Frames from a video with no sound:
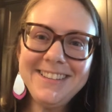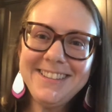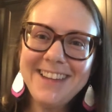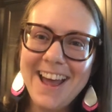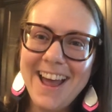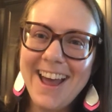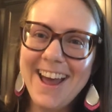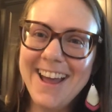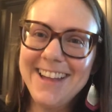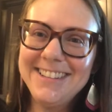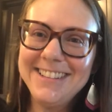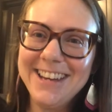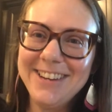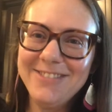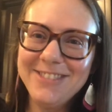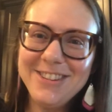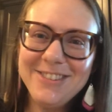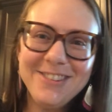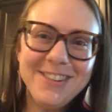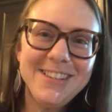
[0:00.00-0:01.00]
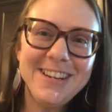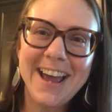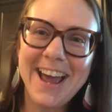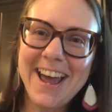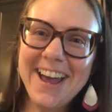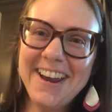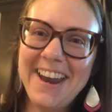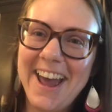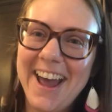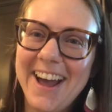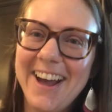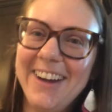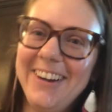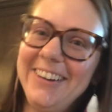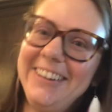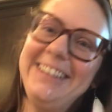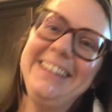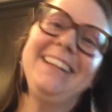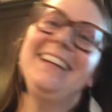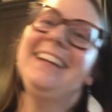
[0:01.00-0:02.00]
Dads giving you a shout
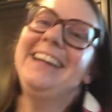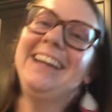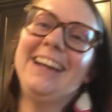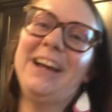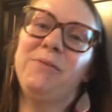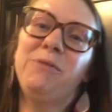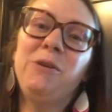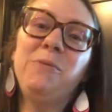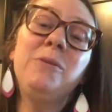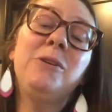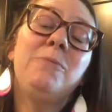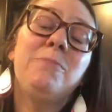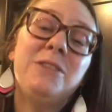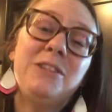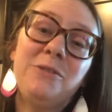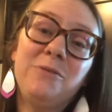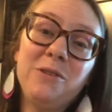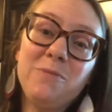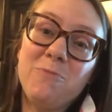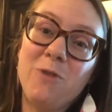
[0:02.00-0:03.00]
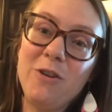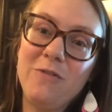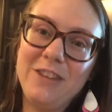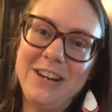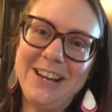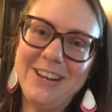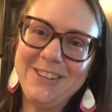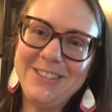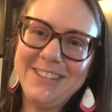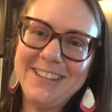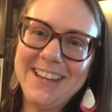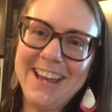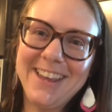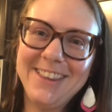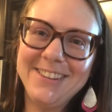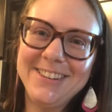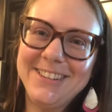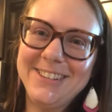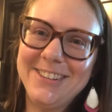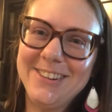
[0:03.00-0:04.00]
out, and we will be doing more videos
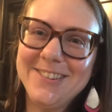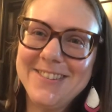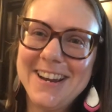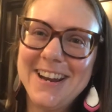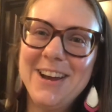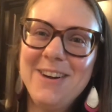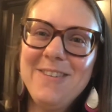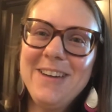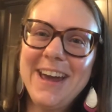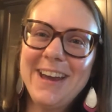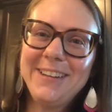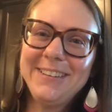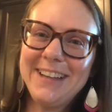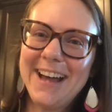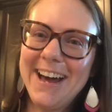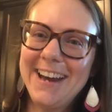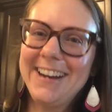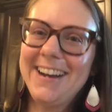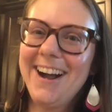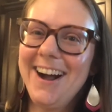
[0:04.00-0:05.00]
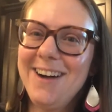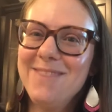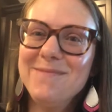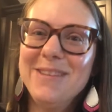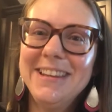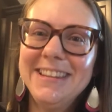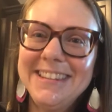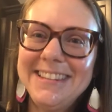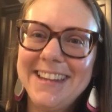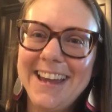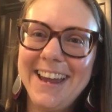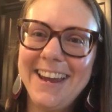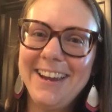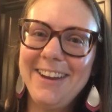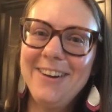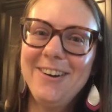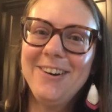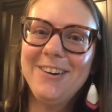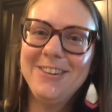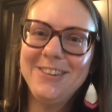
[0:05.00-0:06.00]
together soon. I know we had a lot of comments saying,
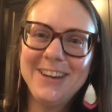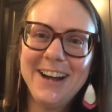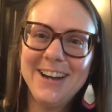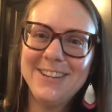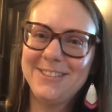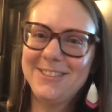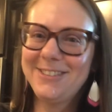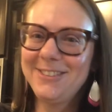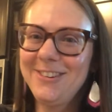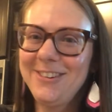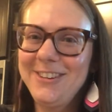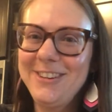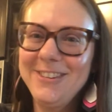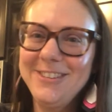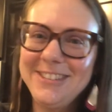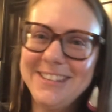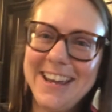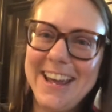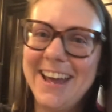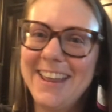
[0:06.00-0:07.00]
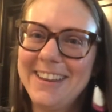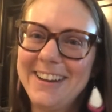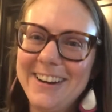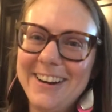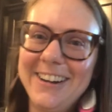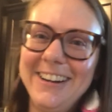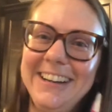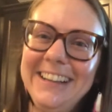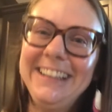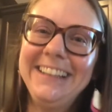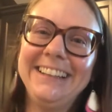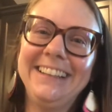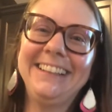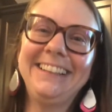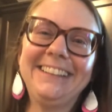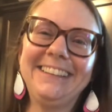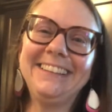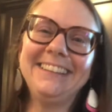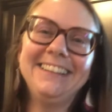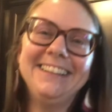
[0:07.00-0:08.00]
oh, you guys are so cute together.
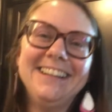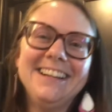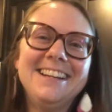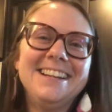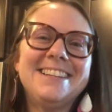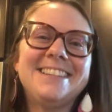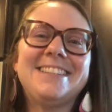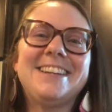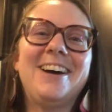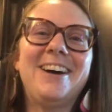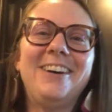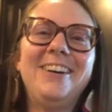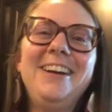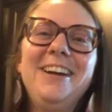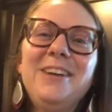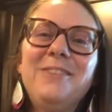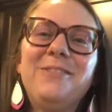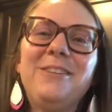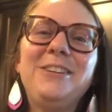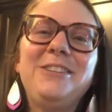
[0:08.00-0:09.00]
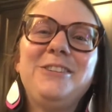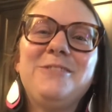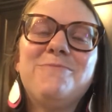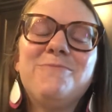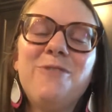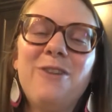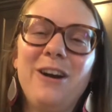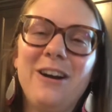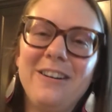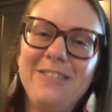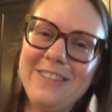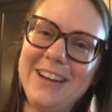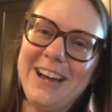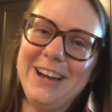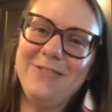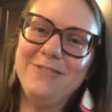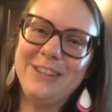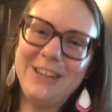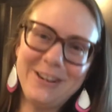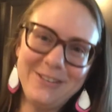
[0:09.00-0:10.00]
So we'll do more
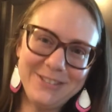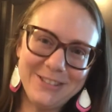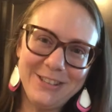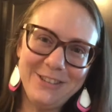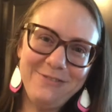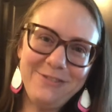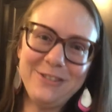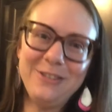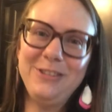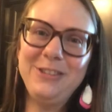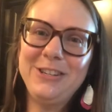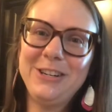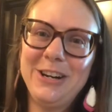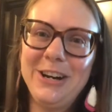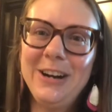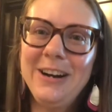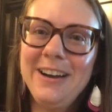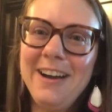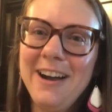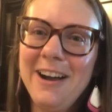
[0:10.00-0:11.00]
videos in the future.